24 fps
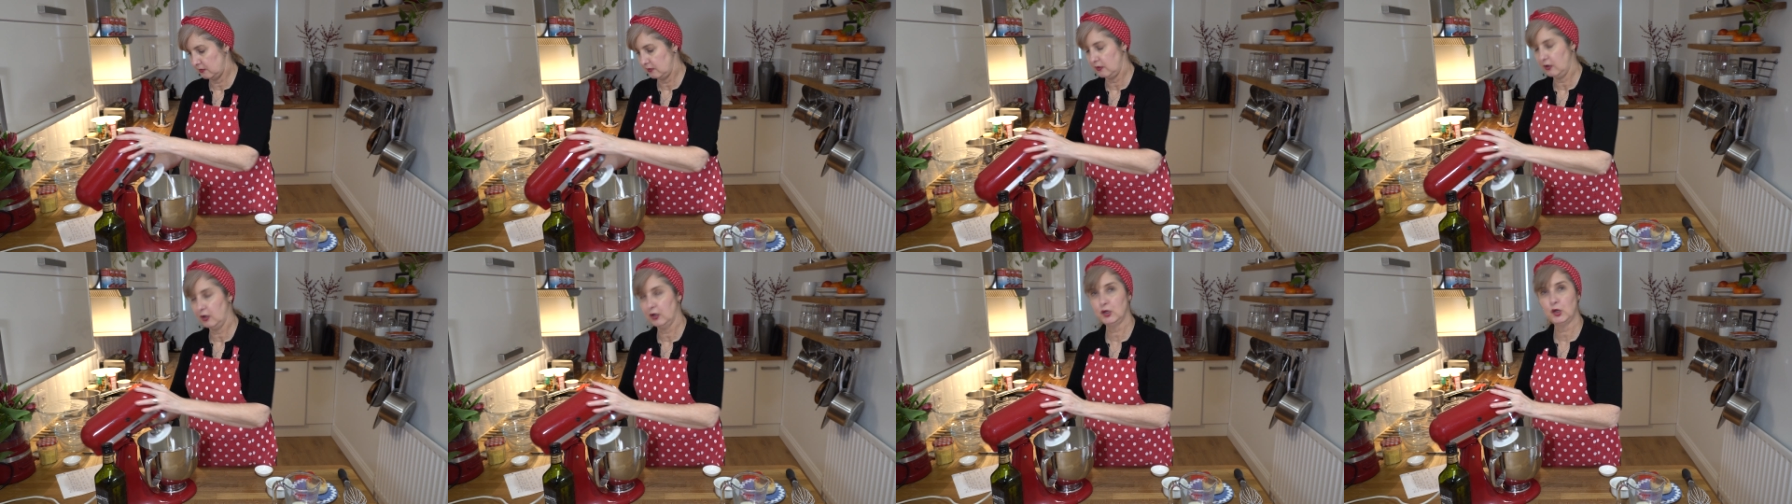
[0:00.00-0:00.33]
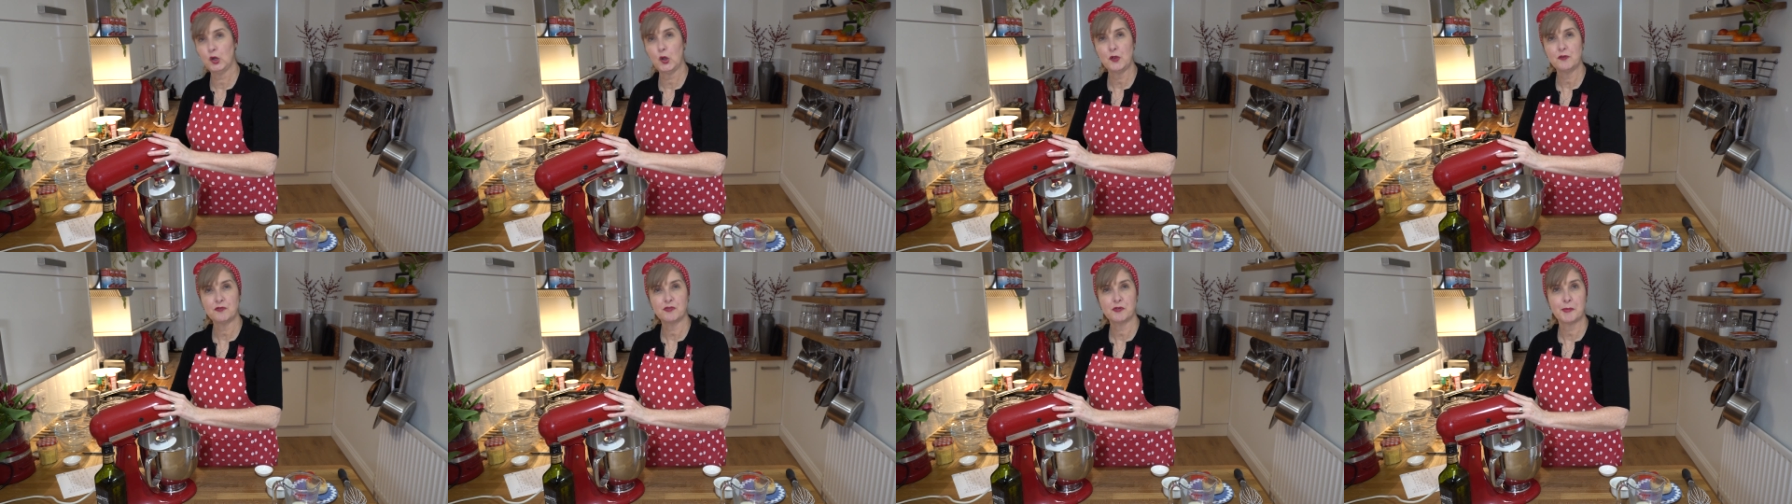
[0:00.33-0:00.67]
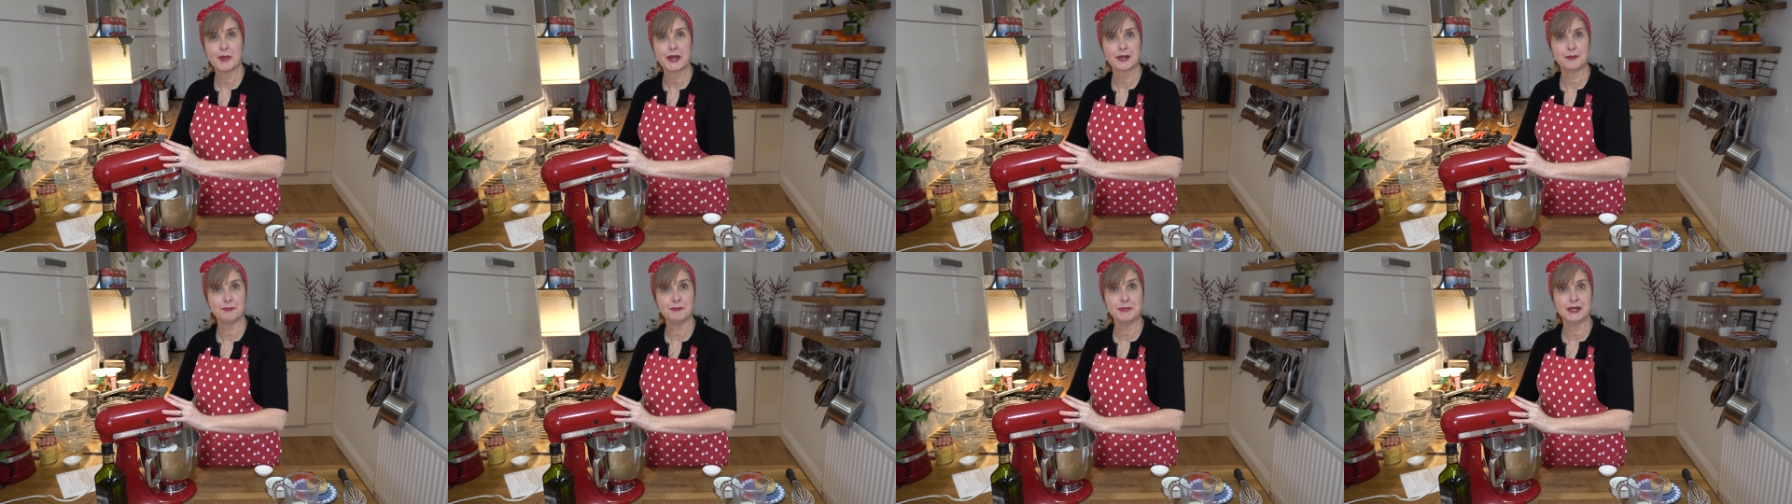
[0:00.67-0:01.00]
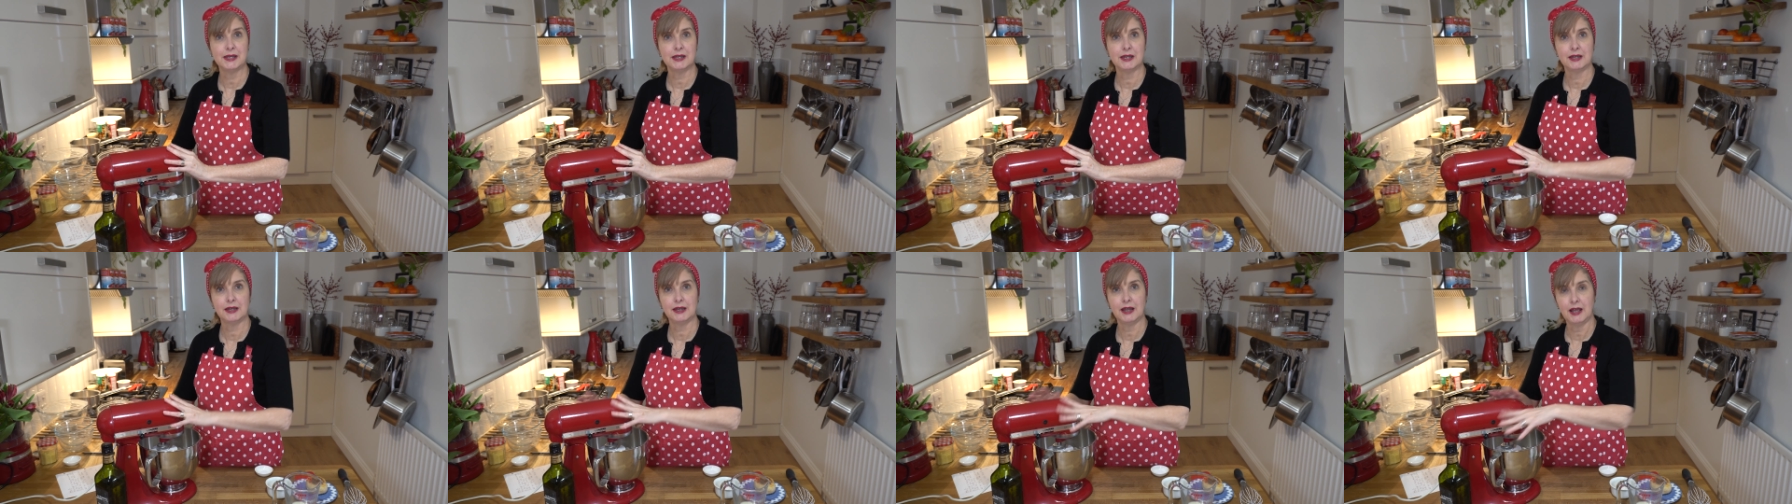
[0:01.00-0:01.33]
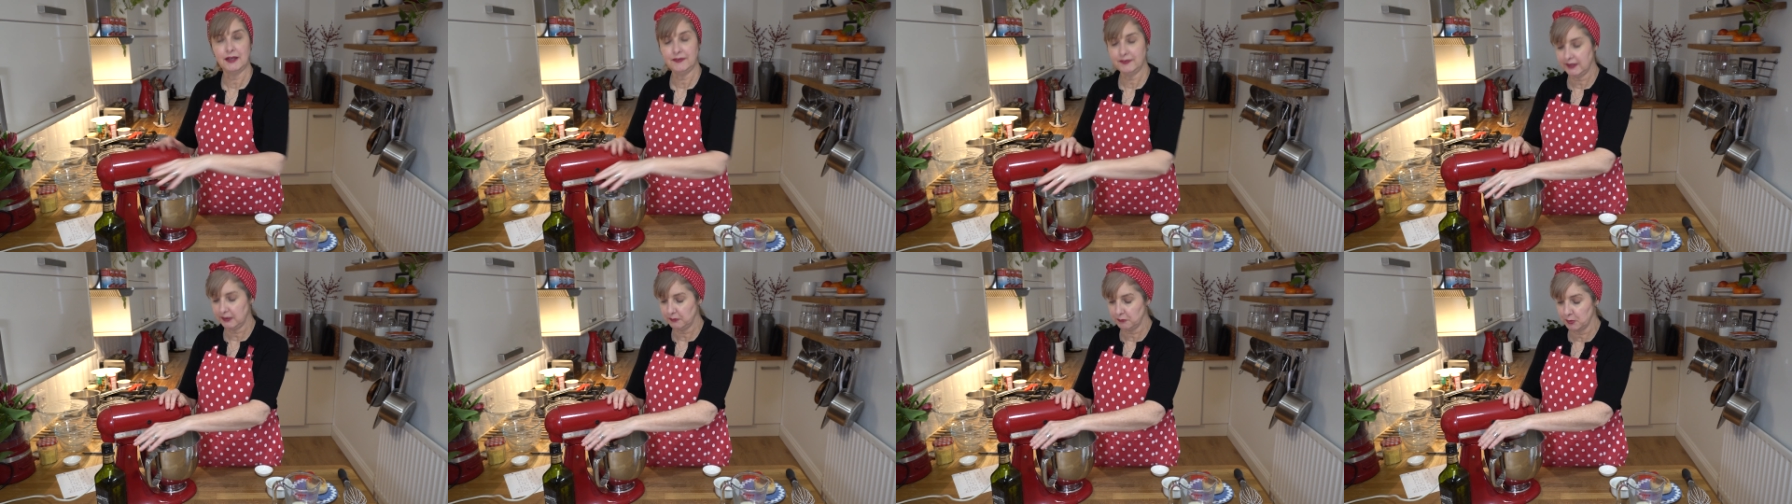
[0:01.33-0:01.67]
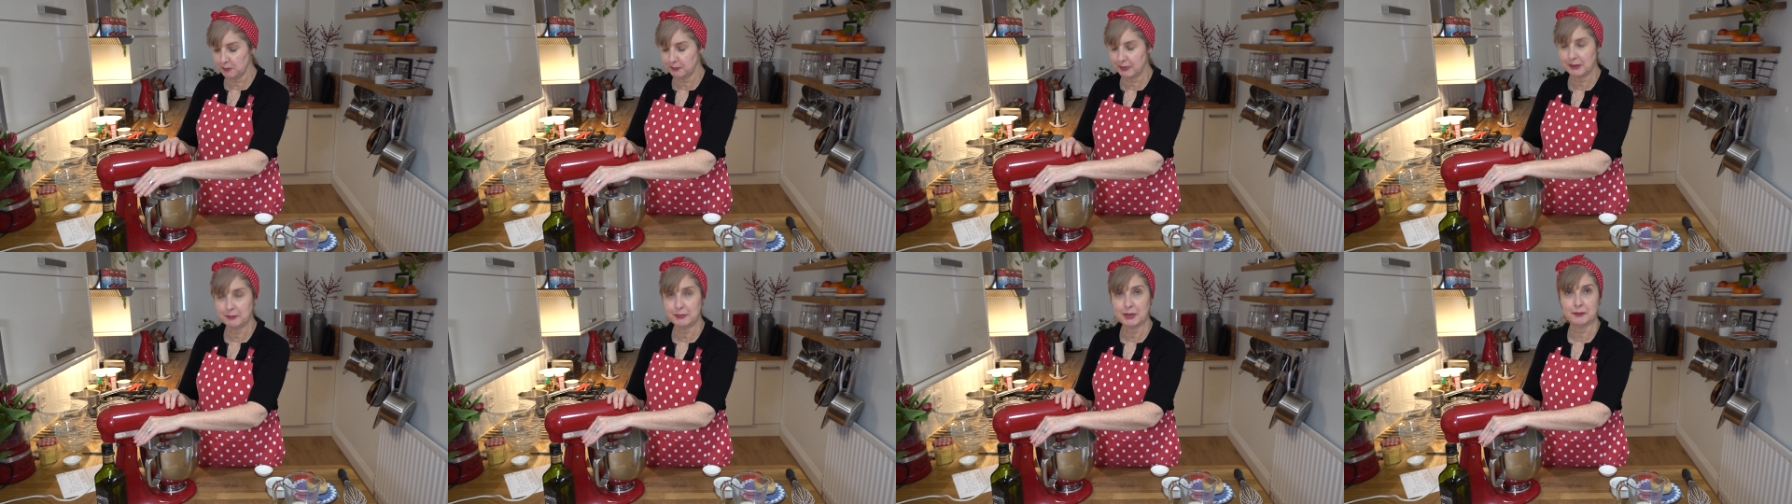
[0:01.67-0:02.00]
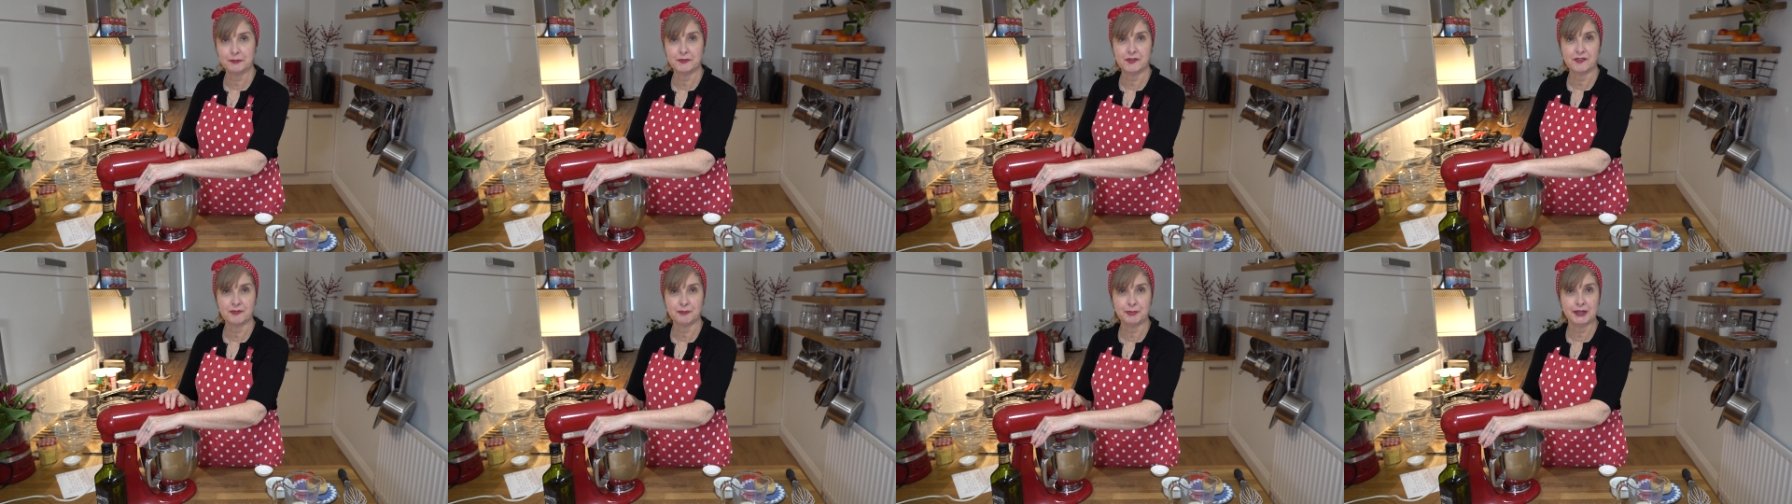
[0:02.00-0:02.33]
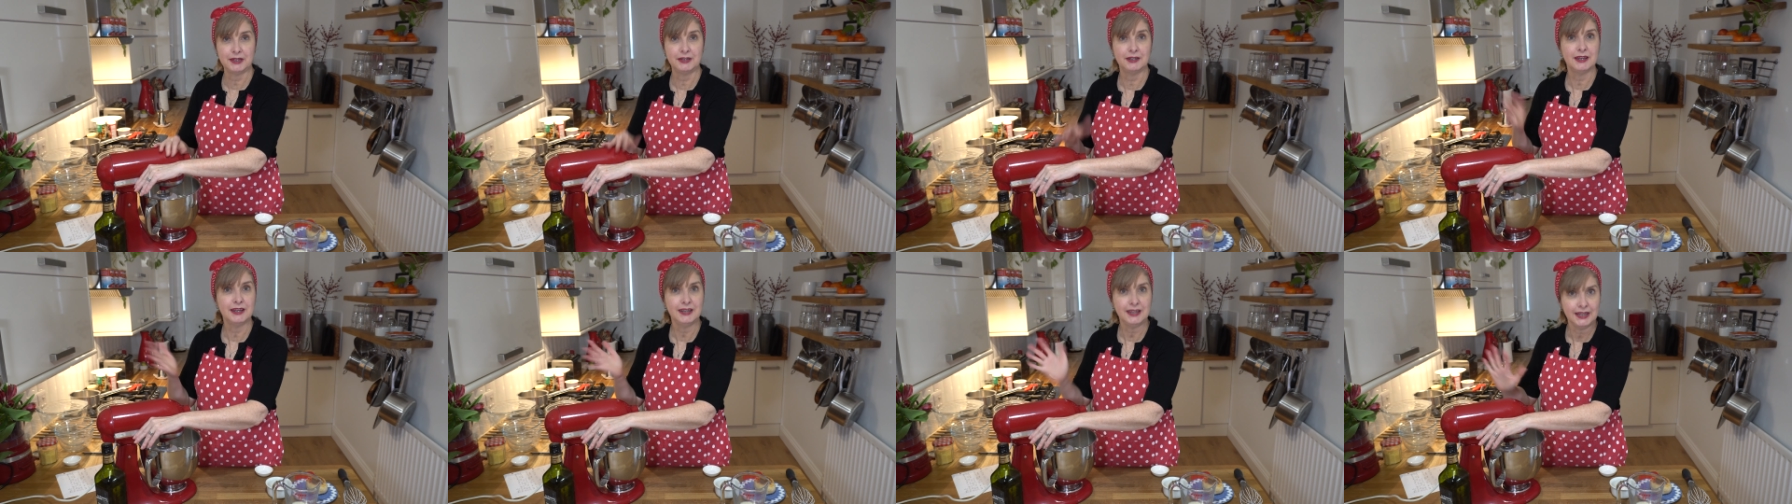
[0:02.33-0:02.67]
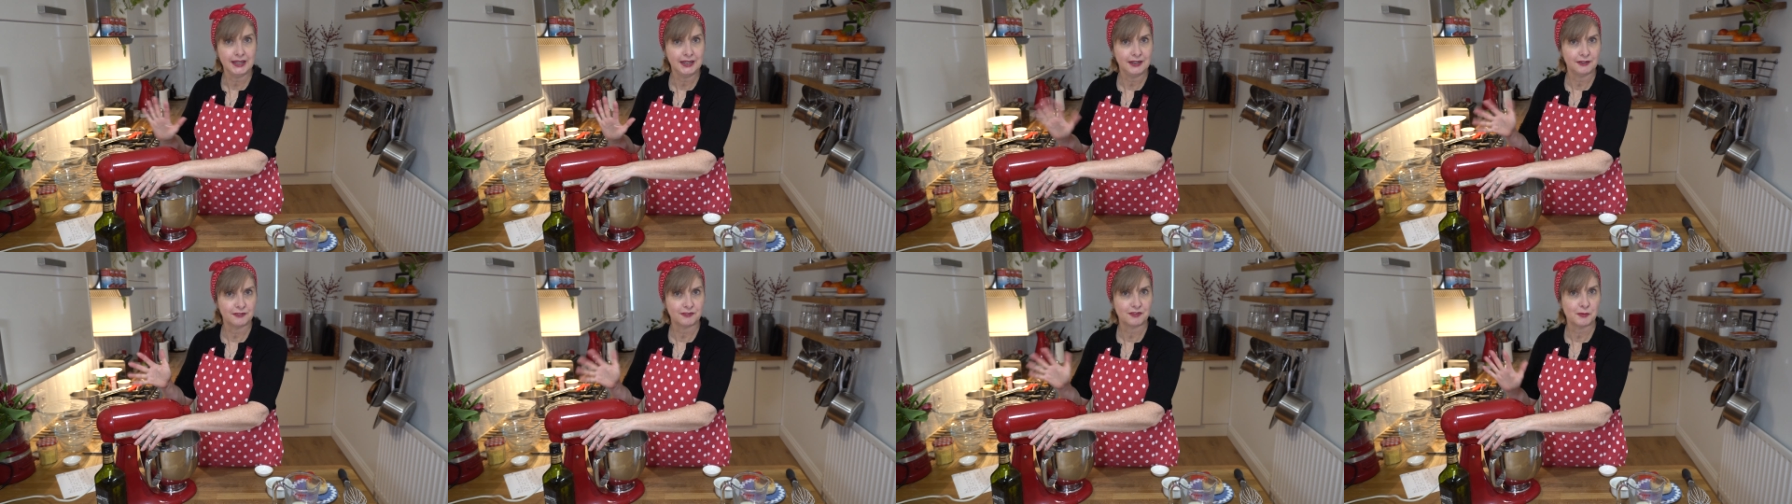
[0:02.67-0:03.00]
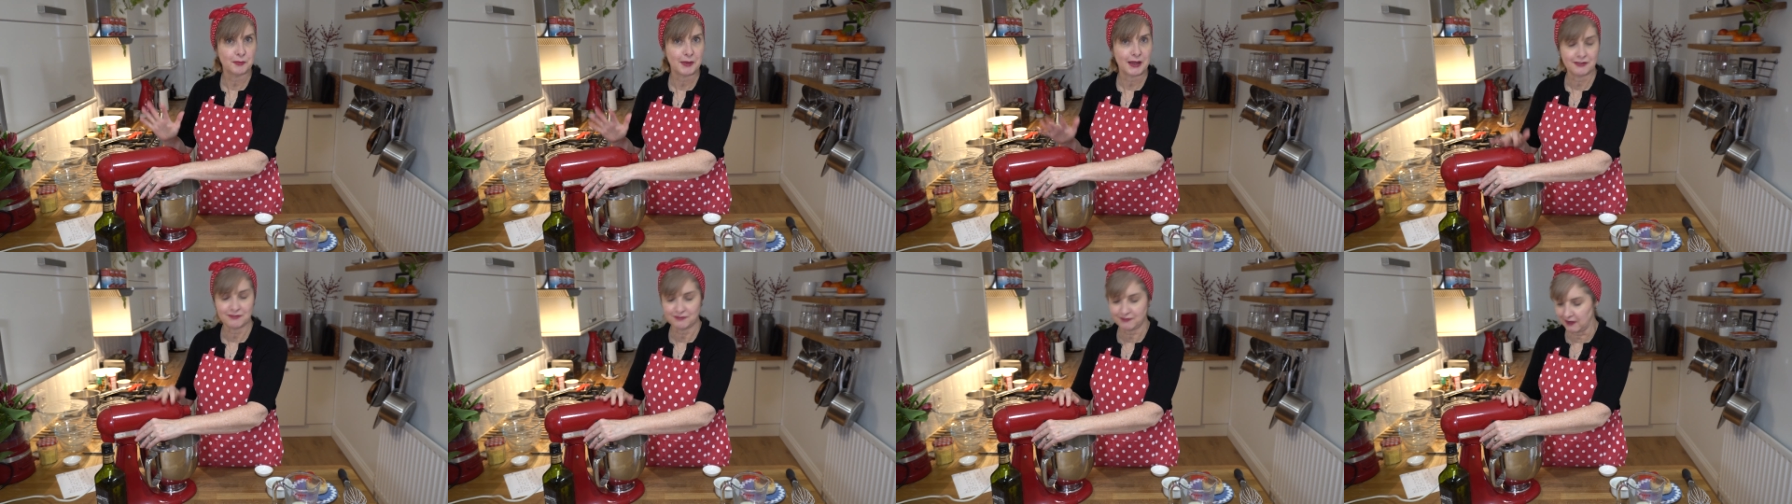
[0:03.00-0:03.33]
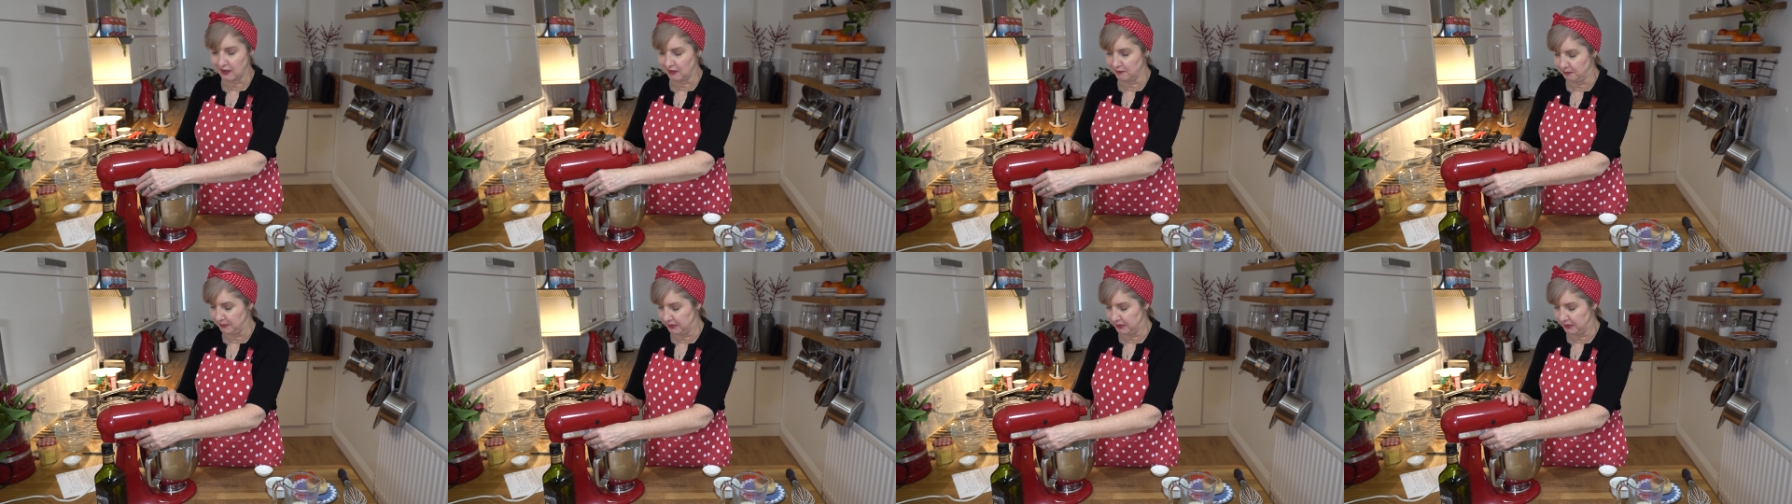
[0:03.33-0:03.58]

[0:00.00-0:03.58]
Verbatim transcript: on low for about a minute, and then we'll bump up the speed, and I need it for about five